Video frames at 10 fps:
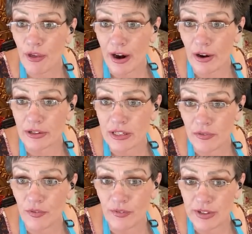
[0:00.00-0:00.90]
there
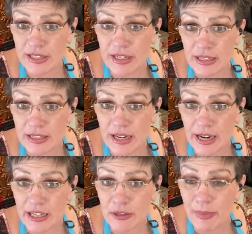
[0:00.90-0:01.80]
to 56 seconds,